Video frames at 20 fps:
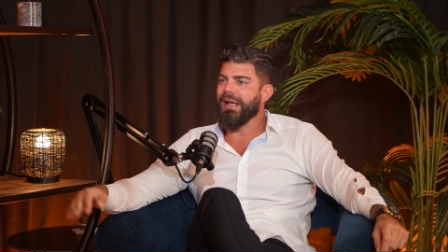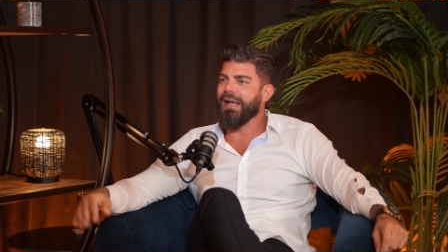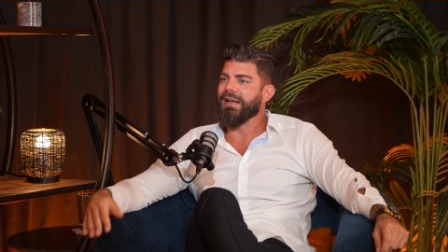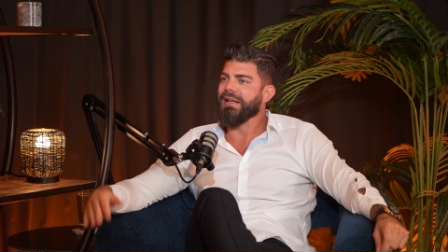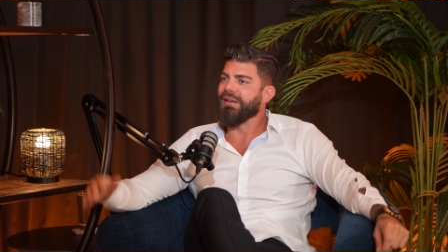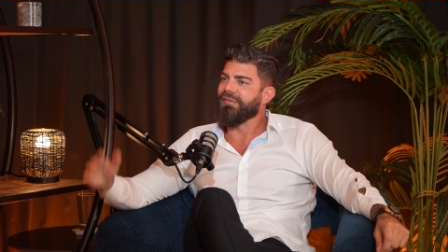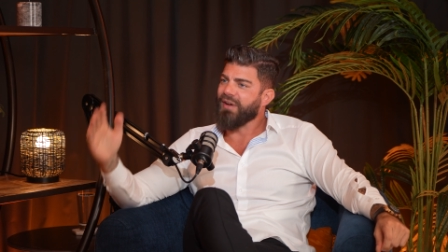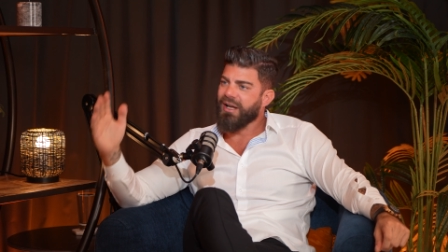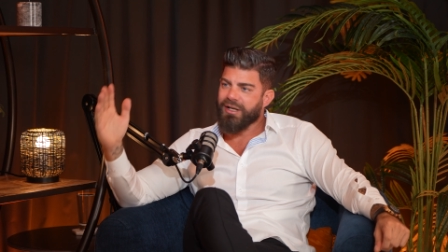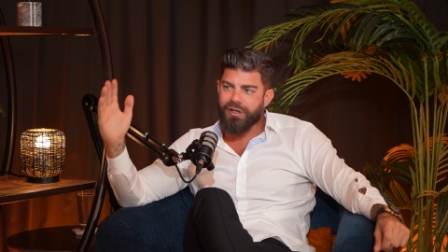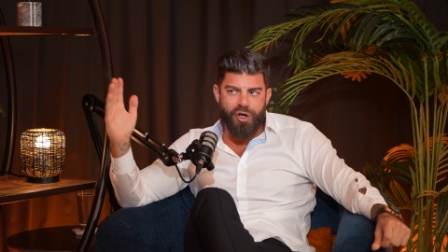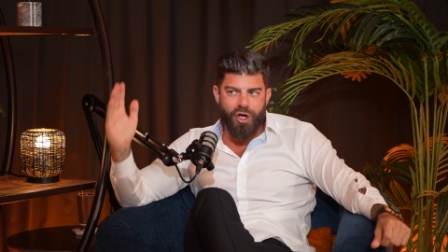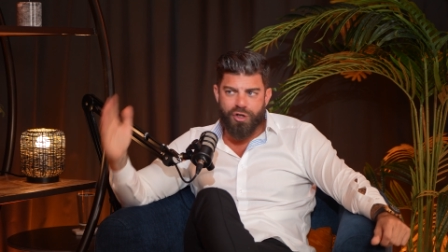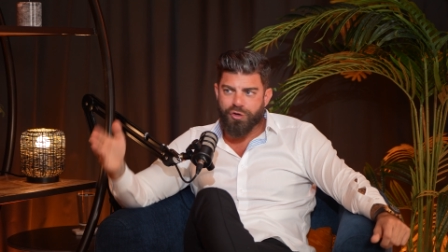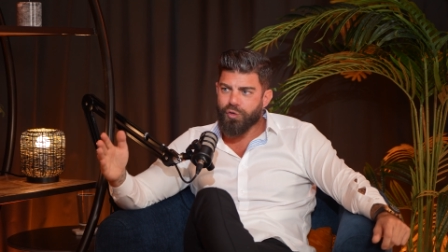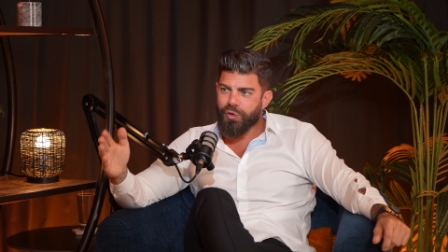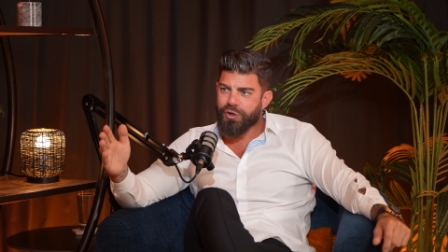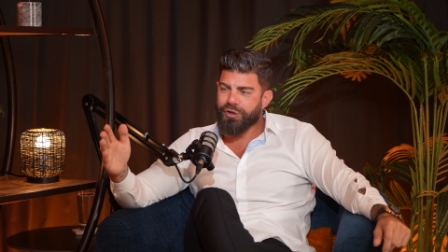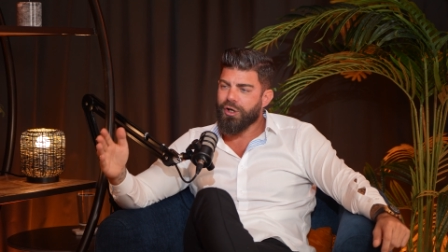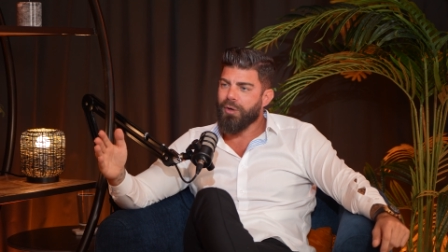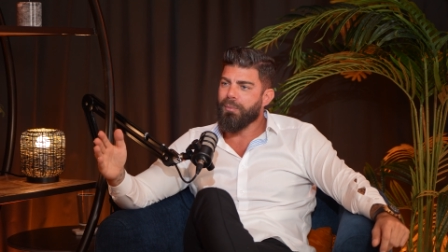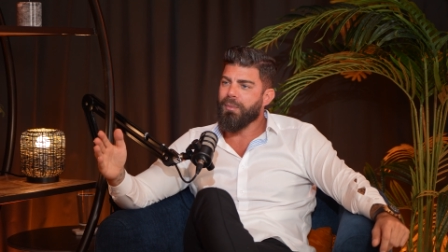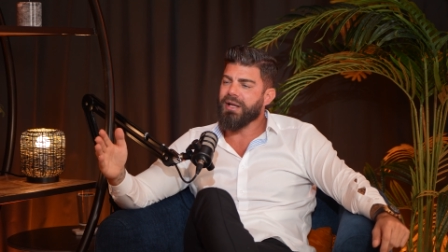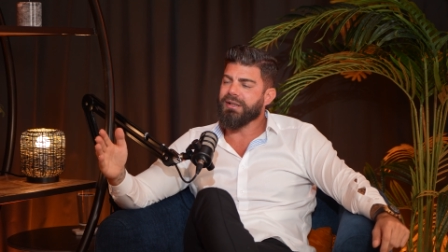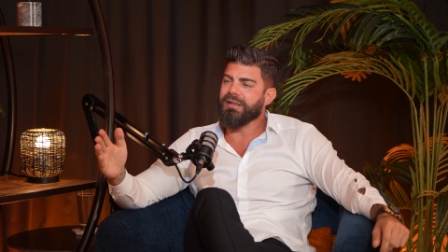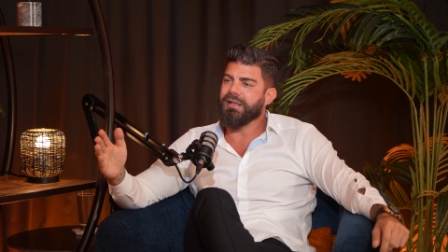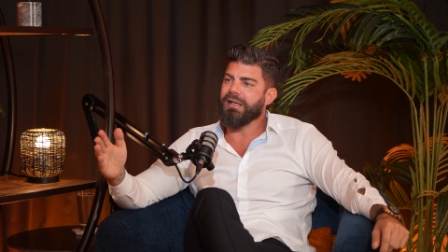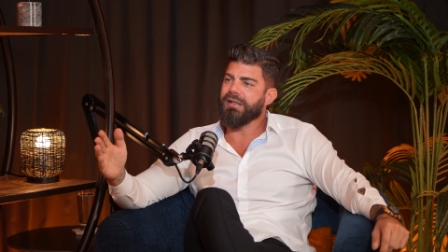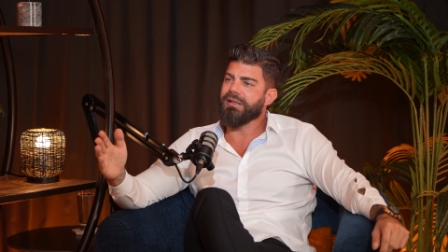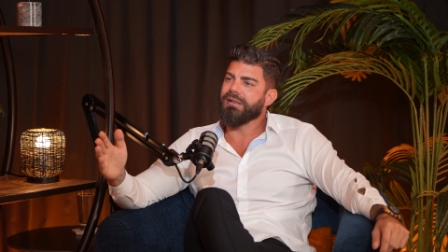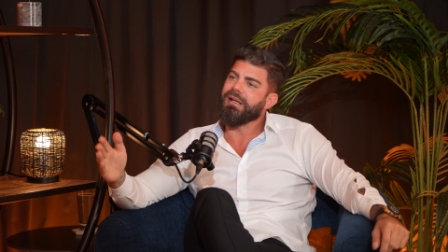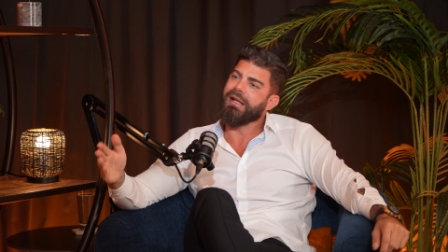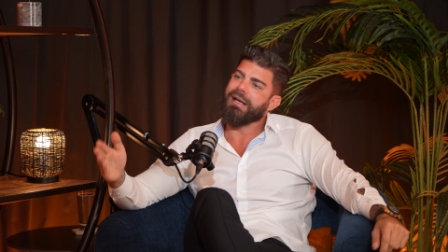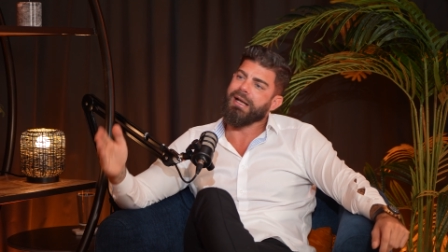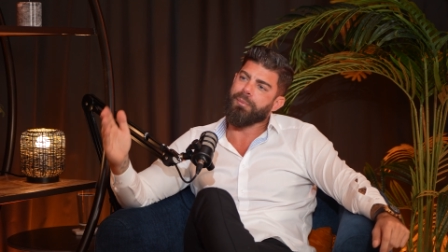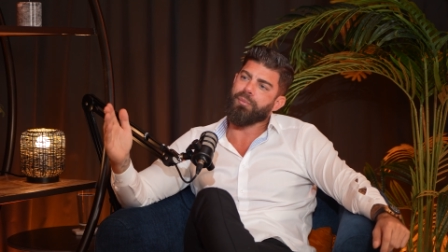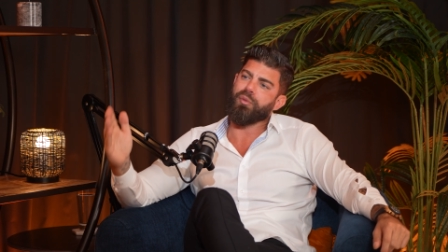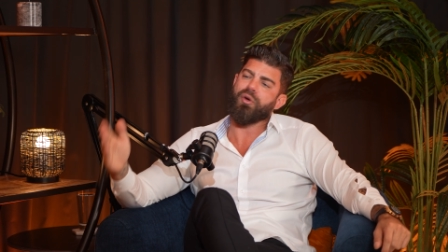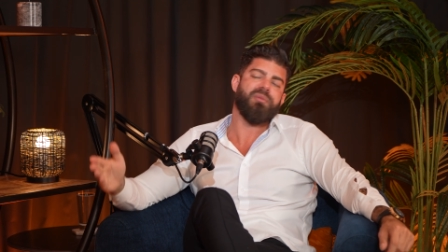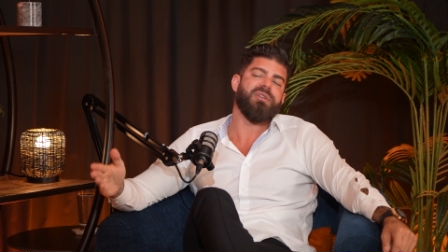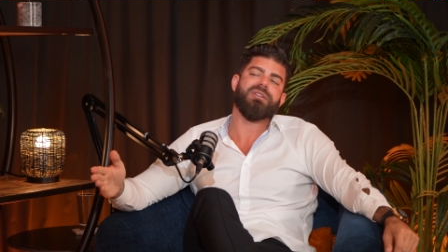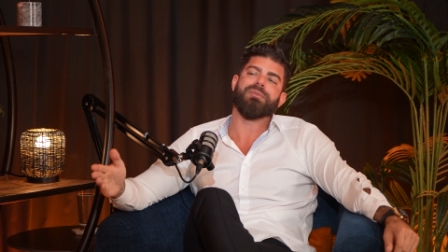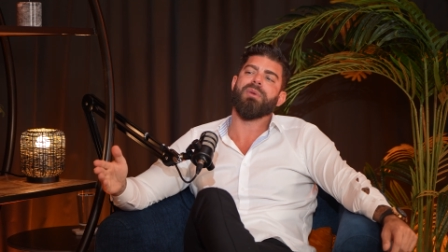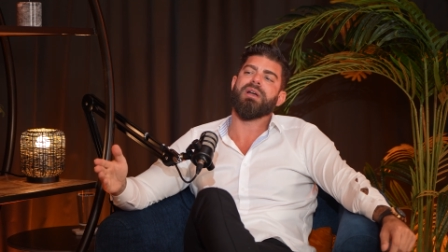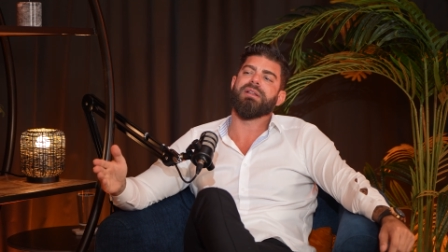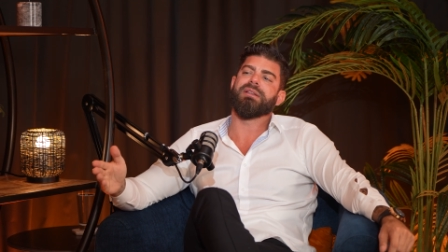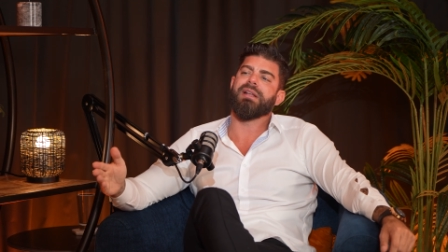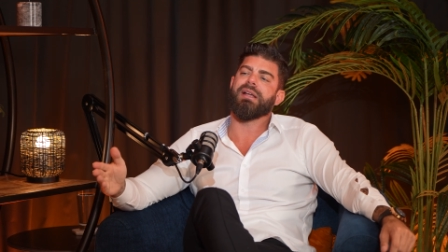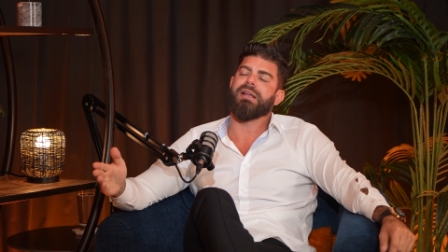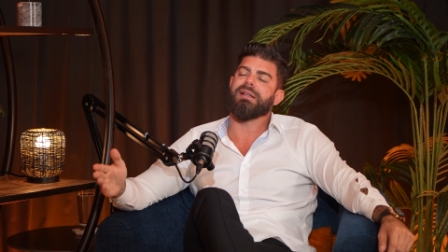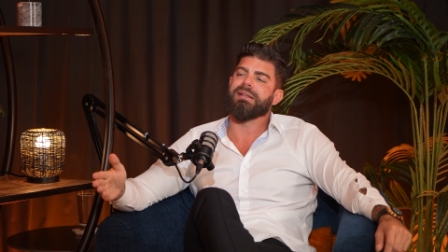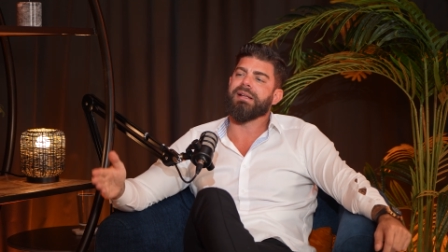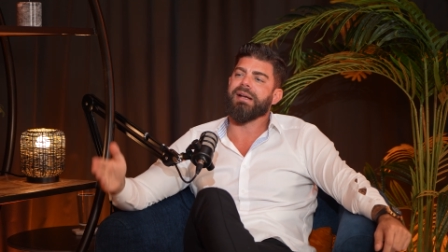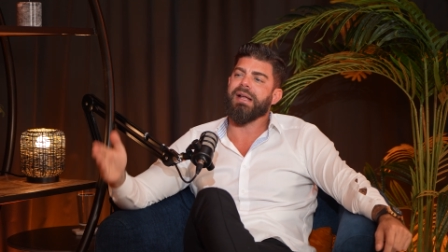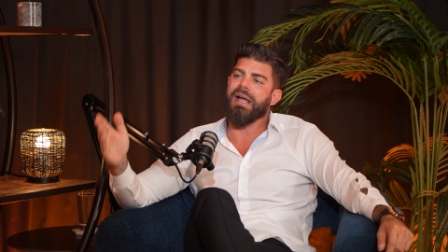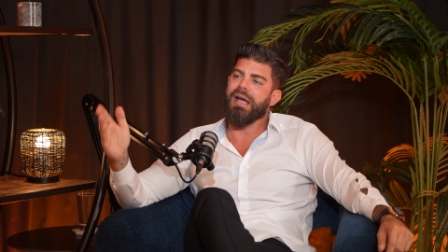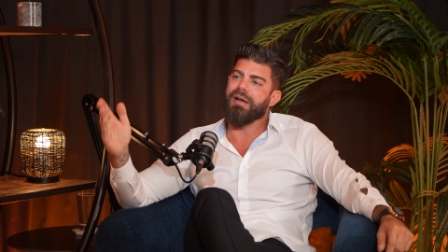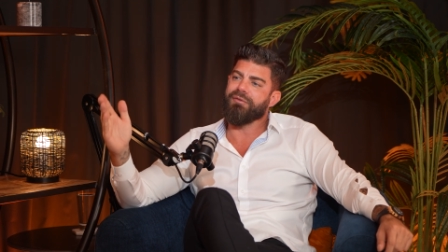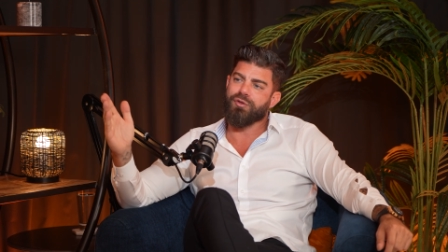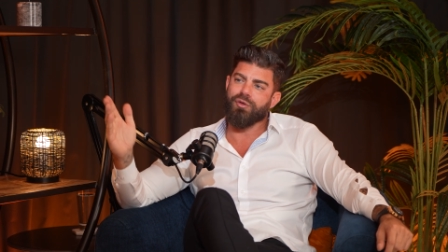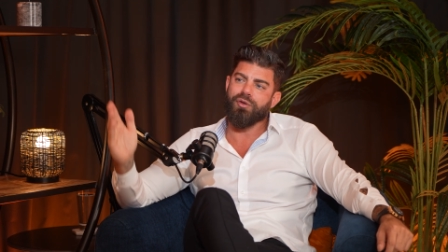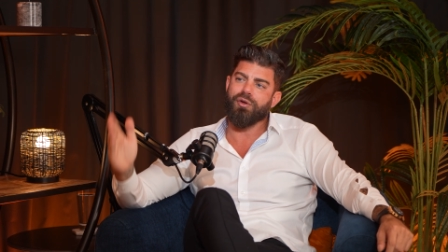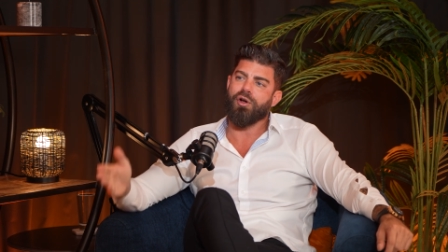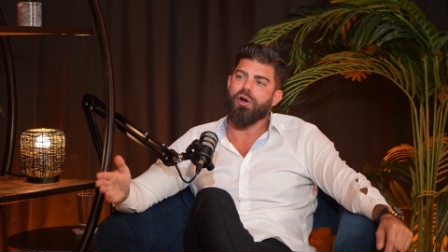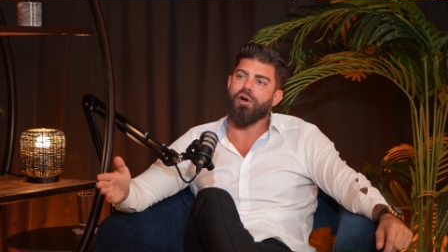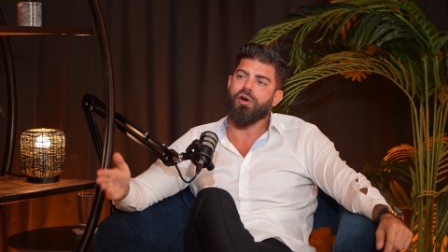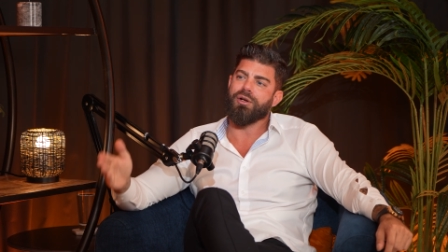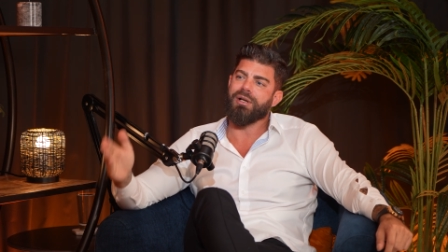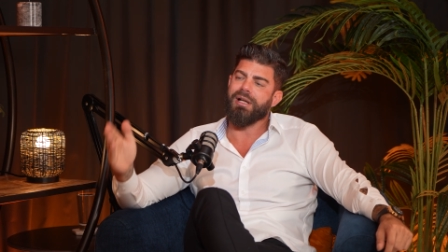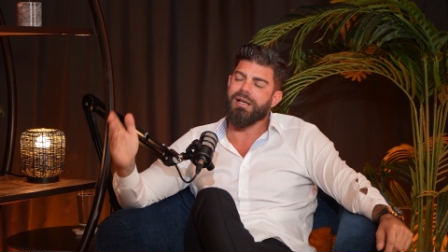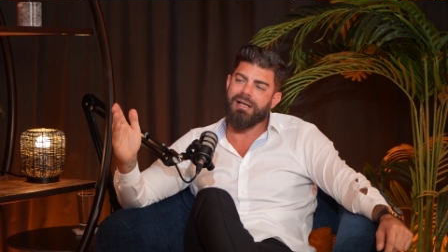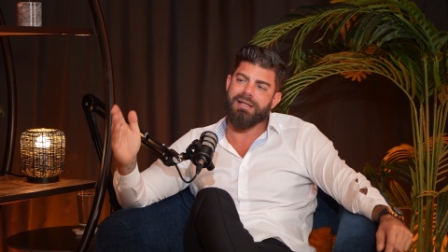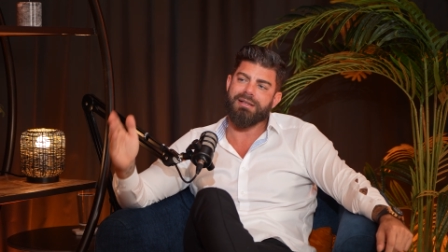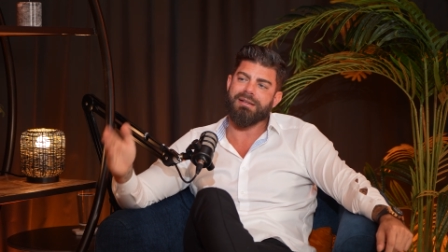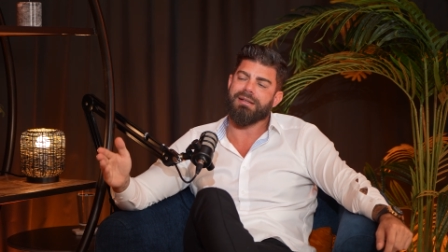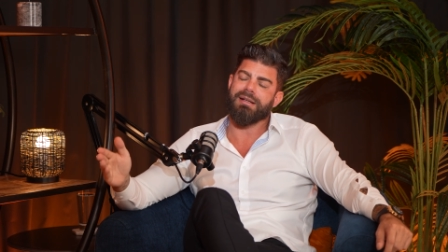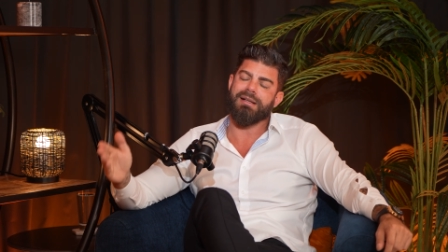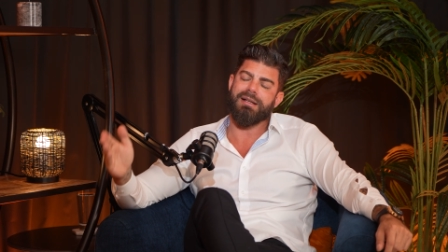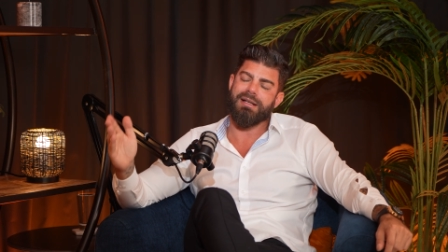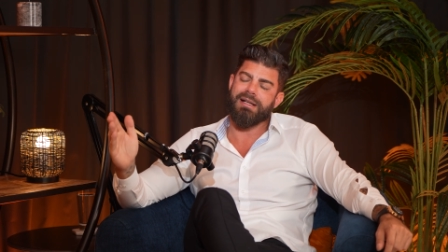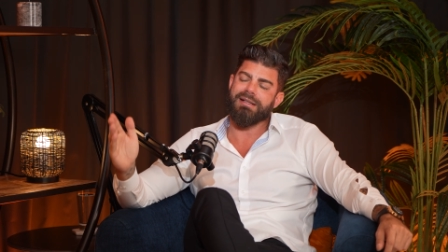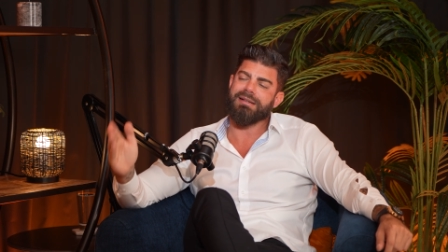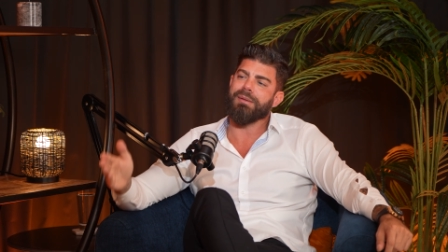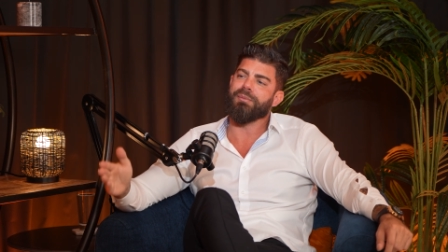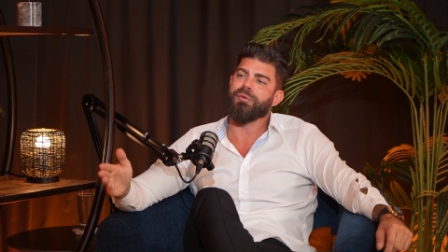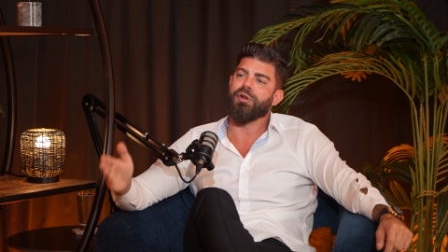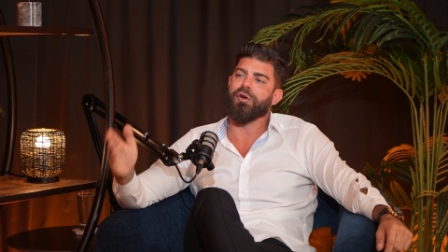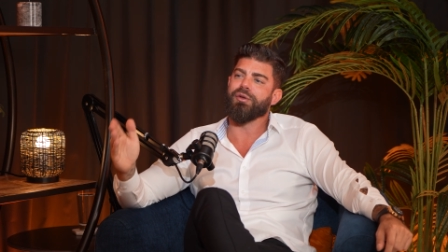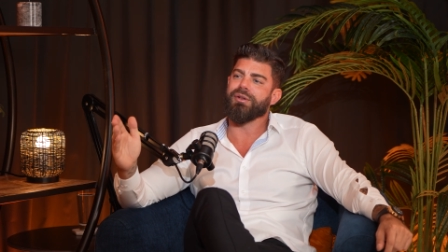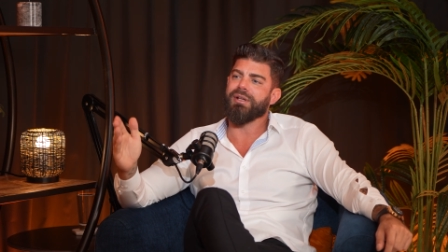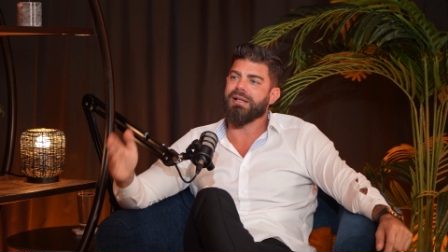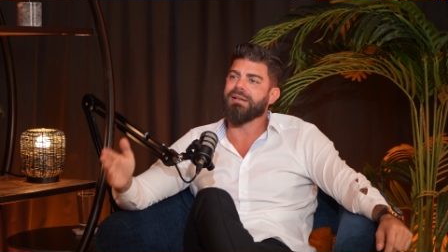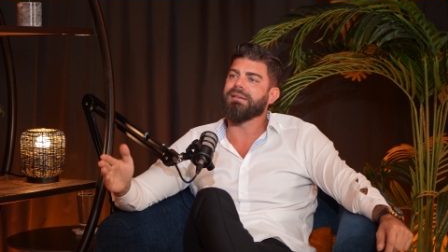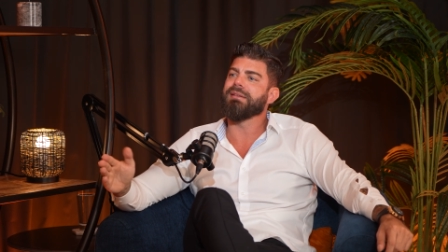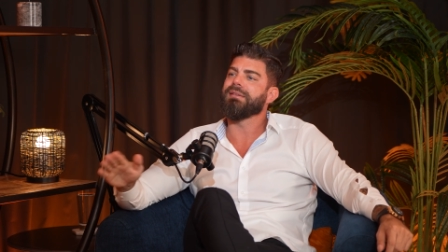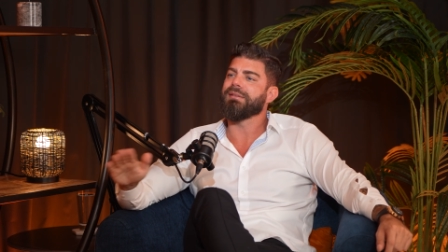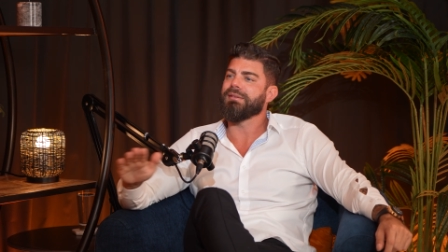And if I can't do it on Monday, and I promise Monday, then I have to call and let them know that